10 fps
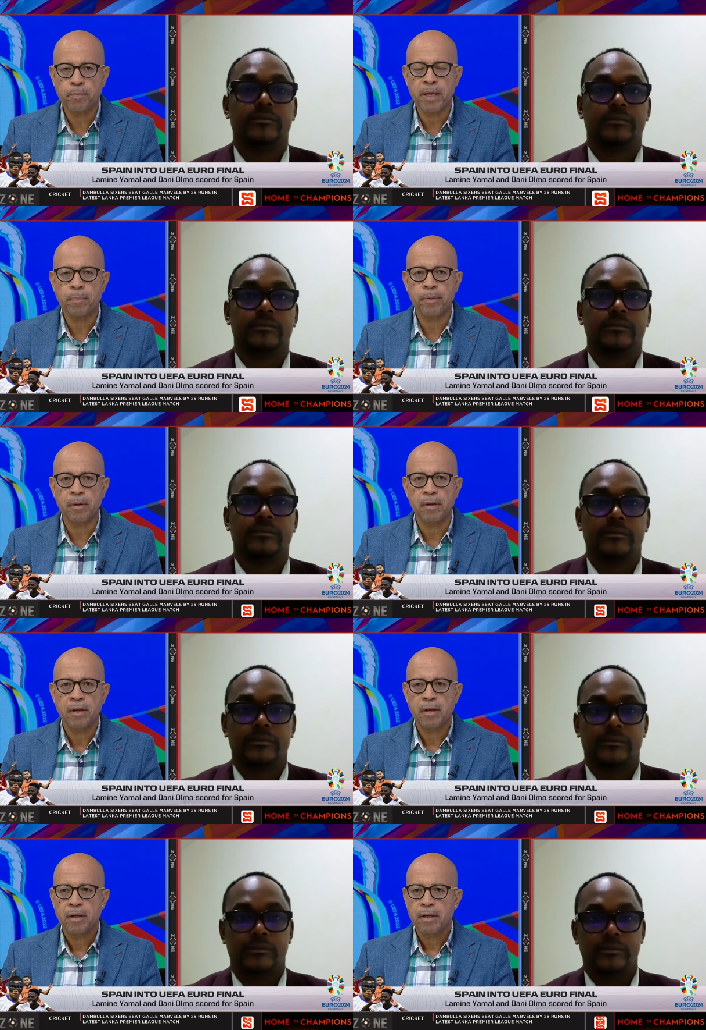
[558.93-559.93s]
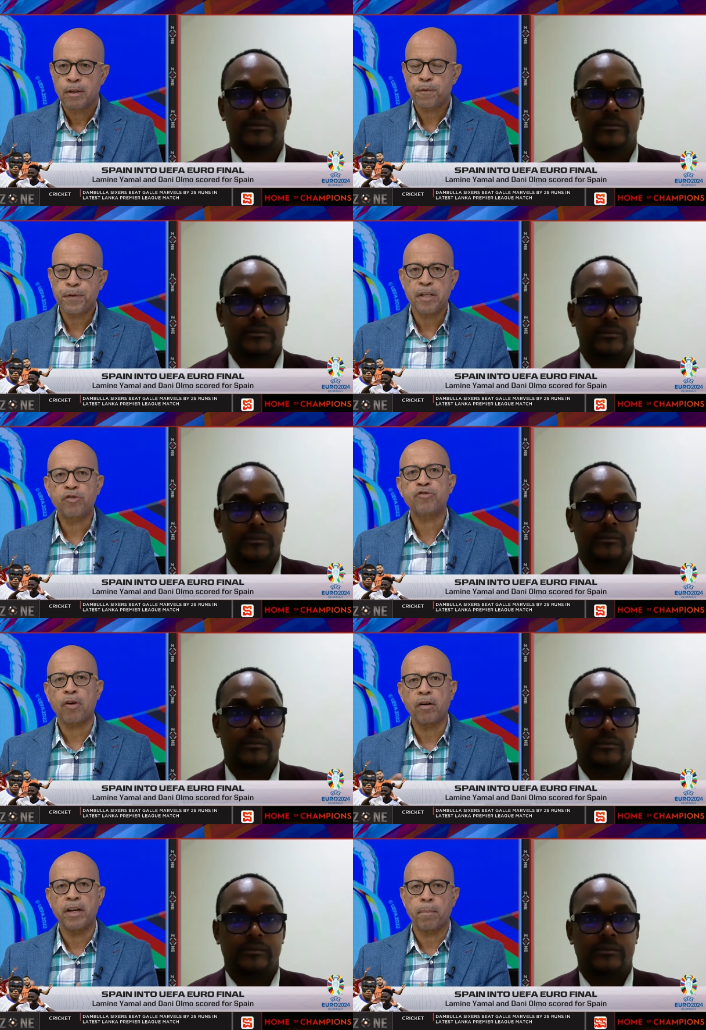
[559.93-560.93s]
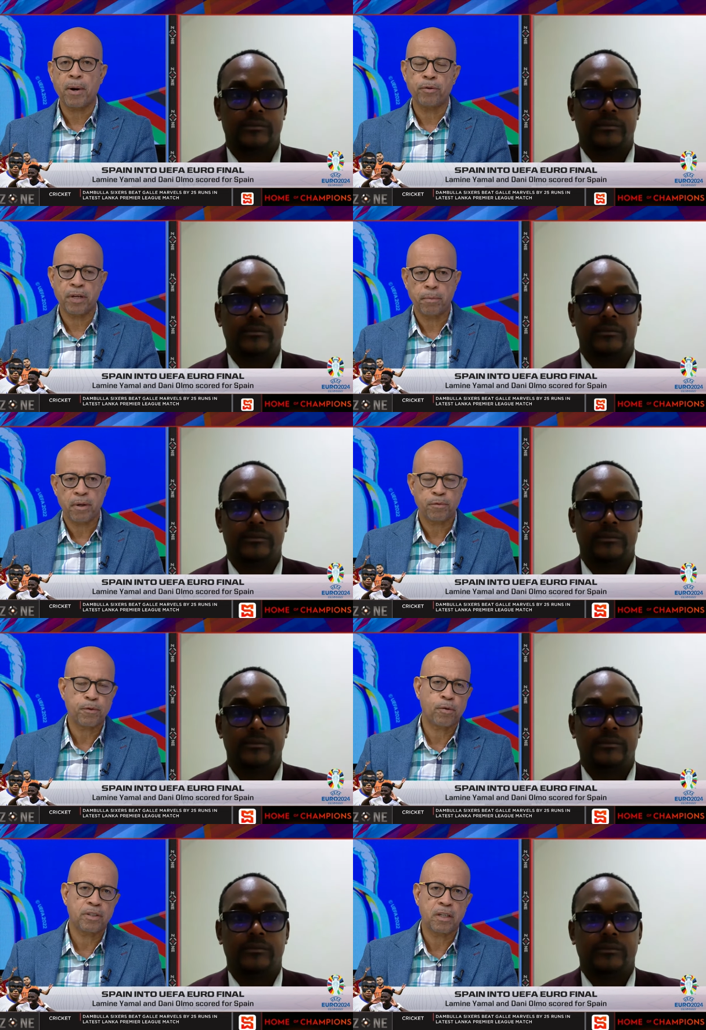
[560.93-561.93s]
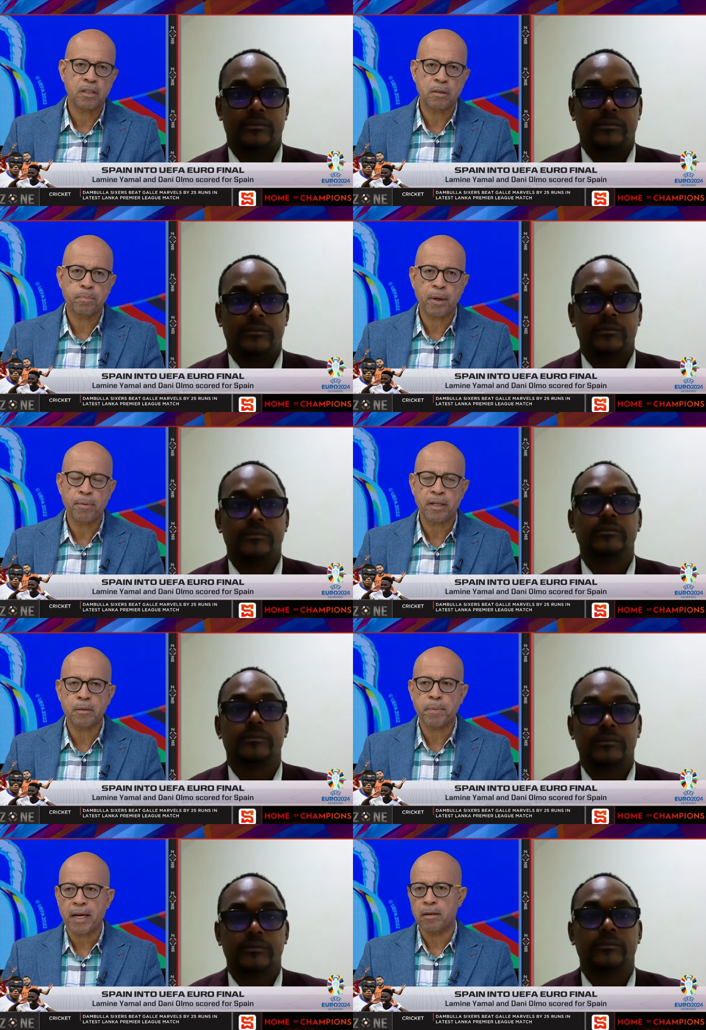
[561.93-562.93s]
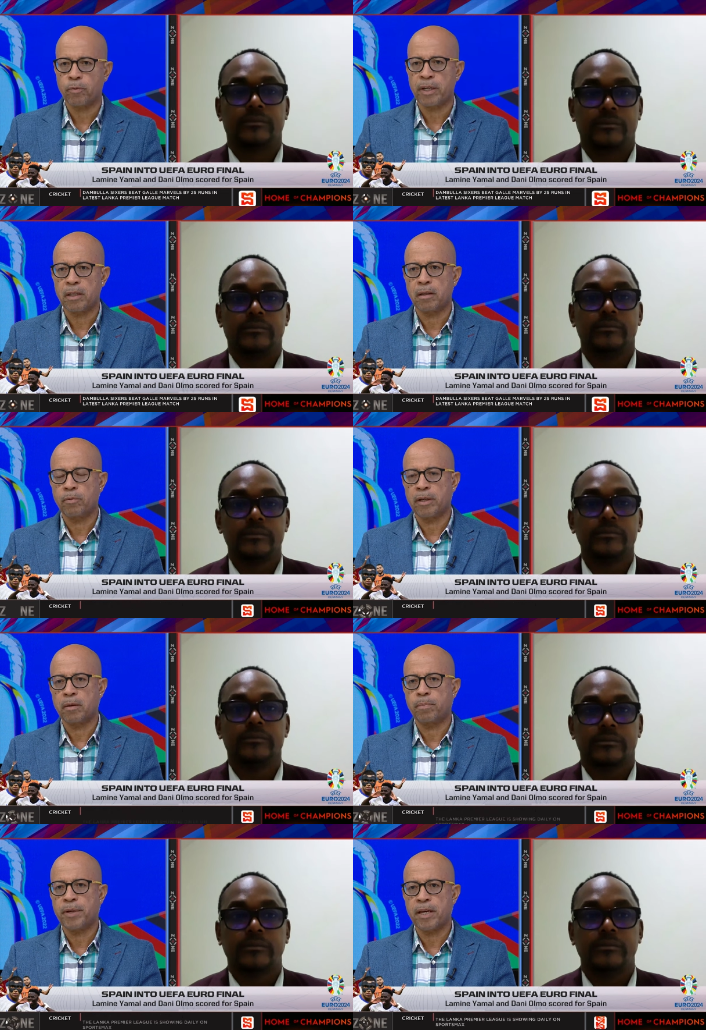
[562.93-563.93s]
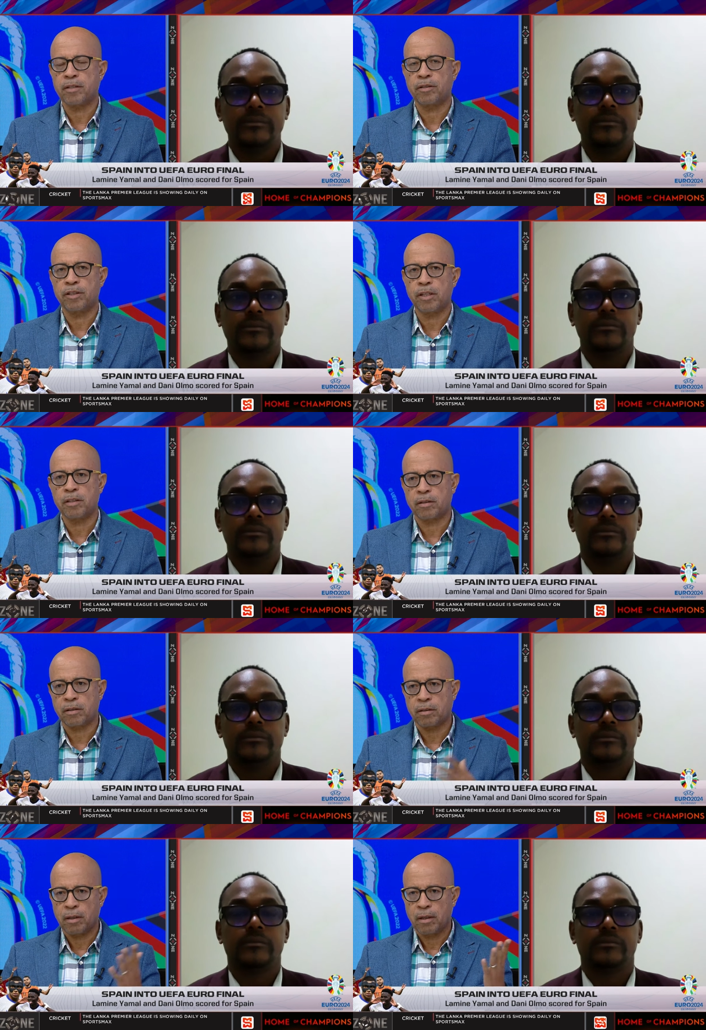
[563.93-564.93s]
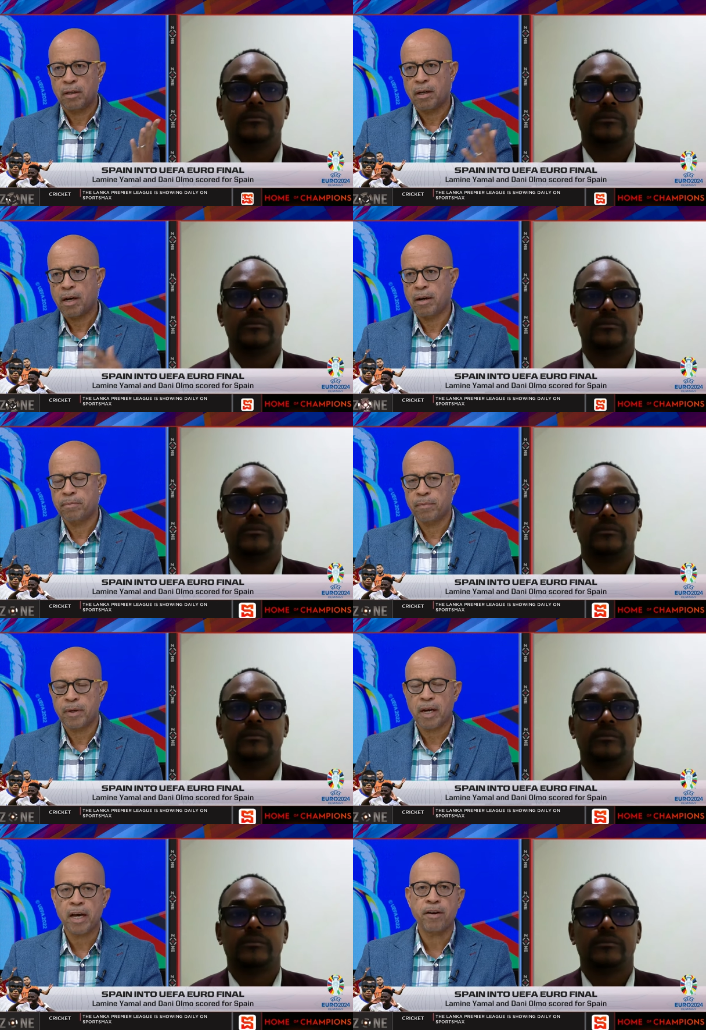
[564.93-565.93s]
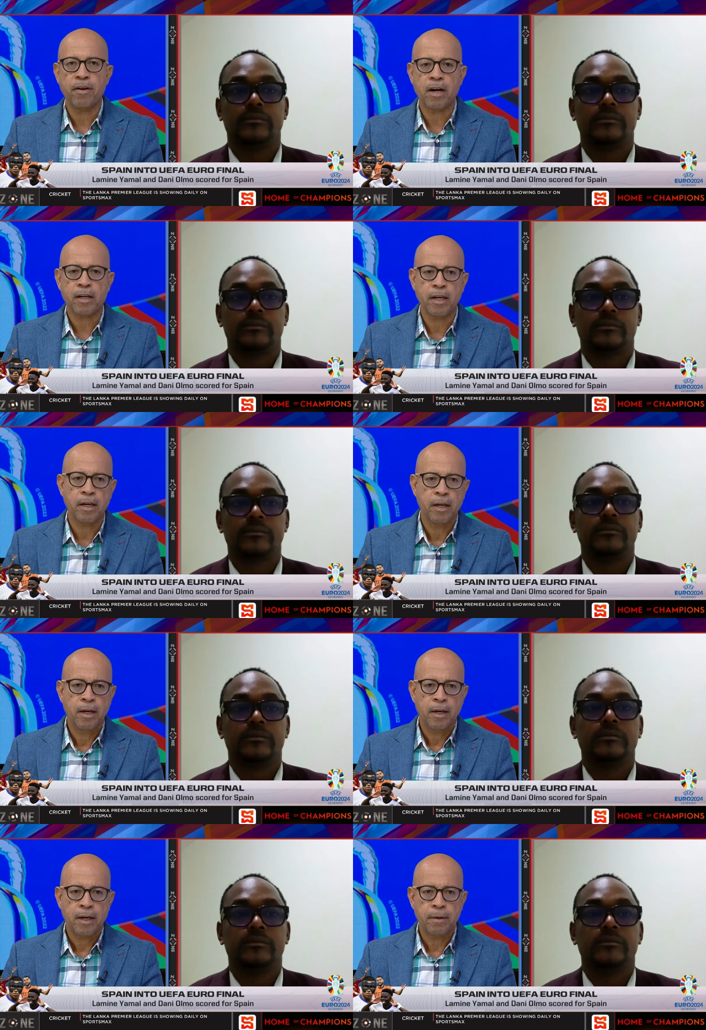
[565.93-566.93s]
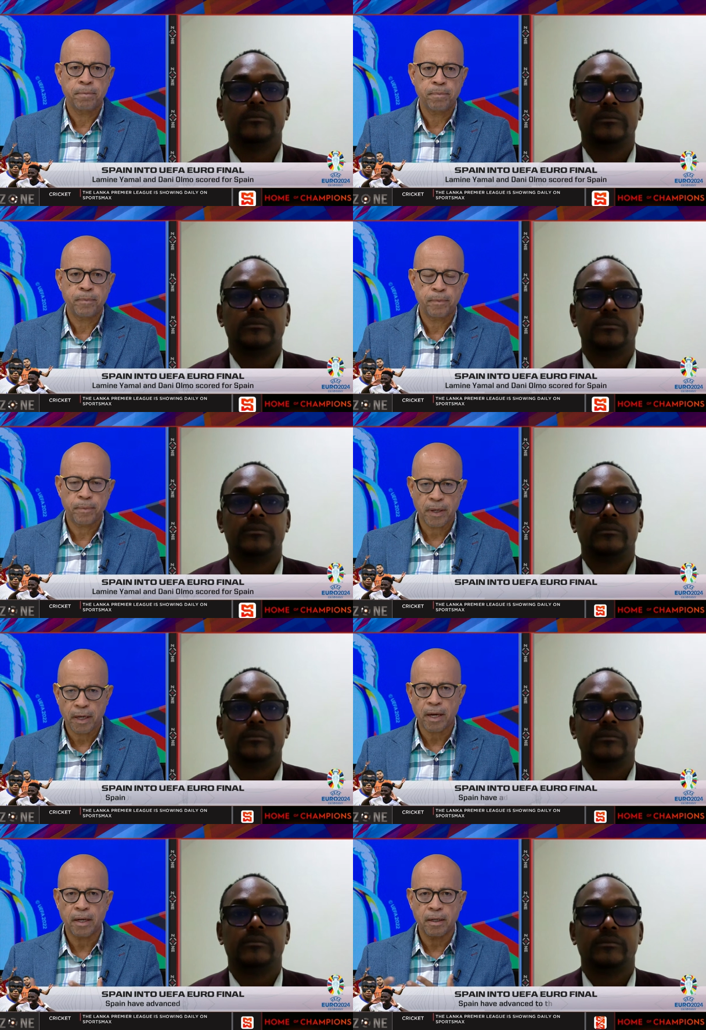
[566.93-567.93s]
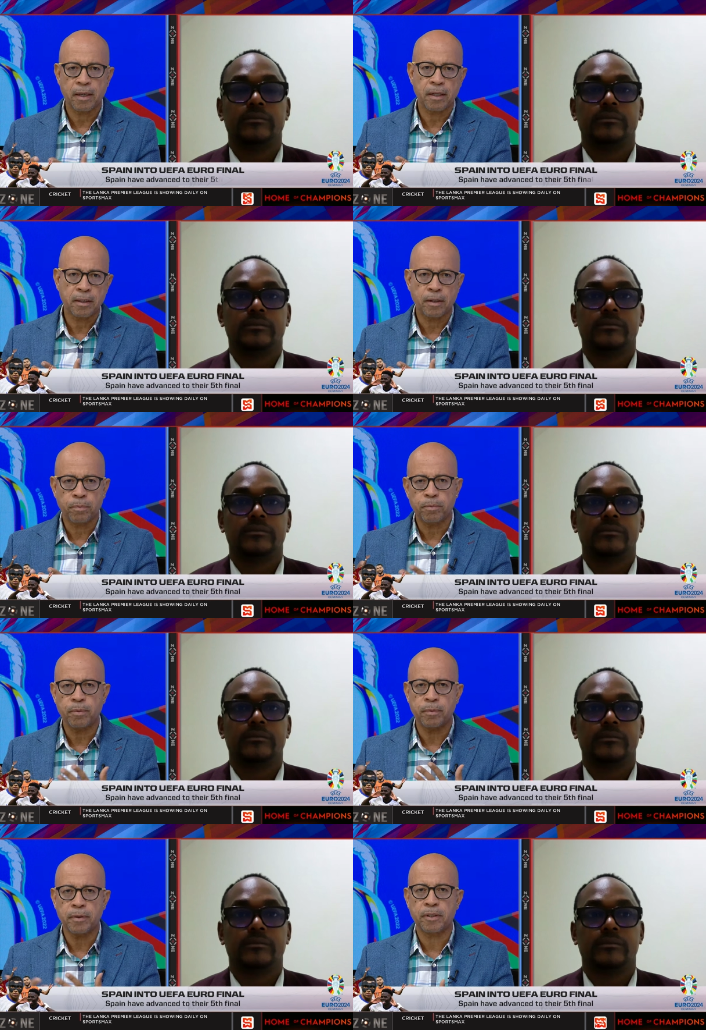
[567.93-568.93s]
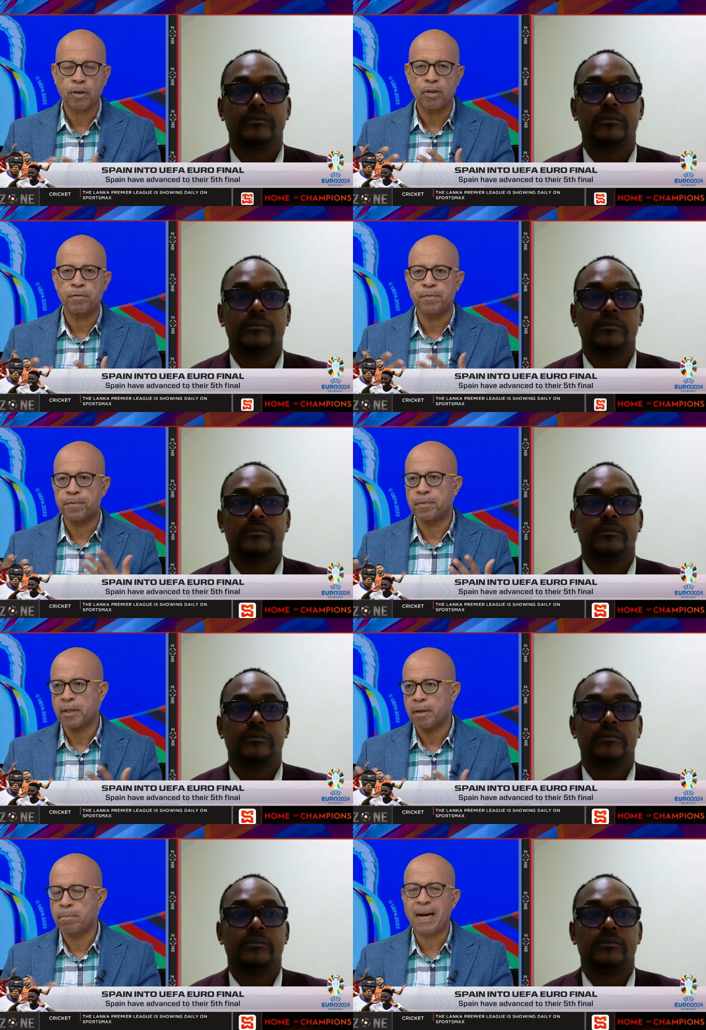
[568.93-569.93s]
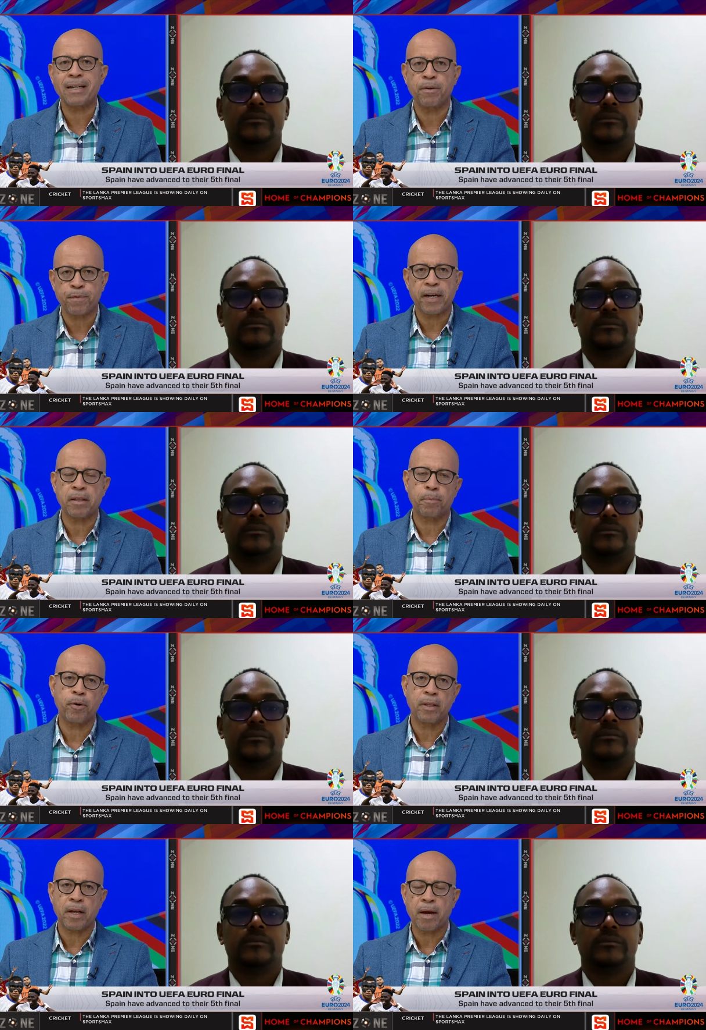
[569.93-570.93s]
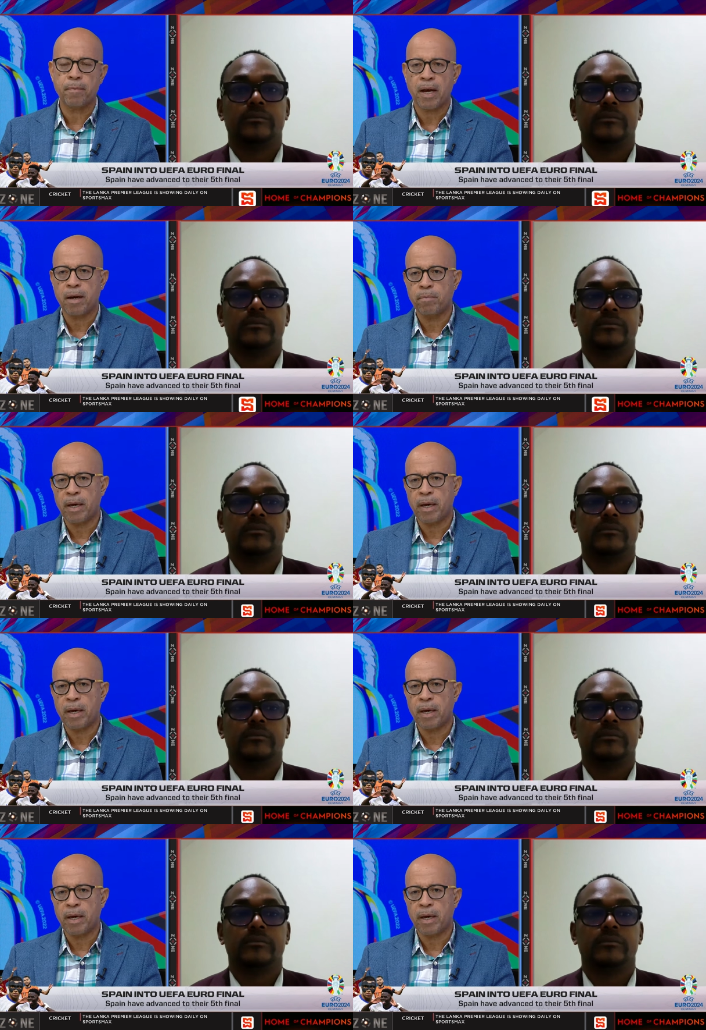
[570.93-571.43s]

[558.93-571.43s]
Speaker 1: people feel strongly about him, and of course his public spat with with PSG's um, hierarchy, um, and you know, sort of uh, magnify the point that I'm, I'm